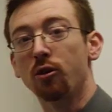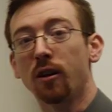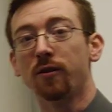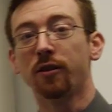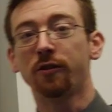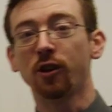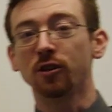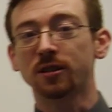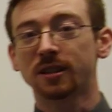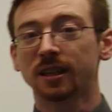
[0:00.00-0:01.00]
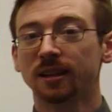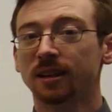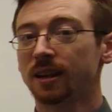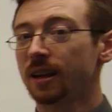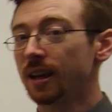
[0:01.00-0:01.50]
You have the first
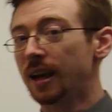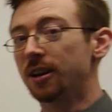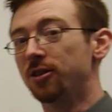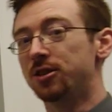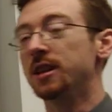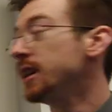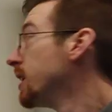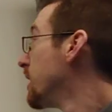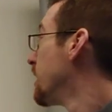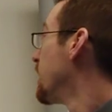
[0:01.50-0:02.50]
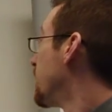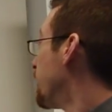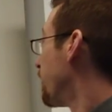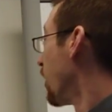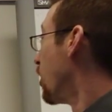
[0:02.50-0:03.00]
energy
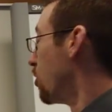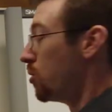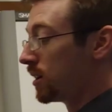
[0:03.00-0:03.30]
flow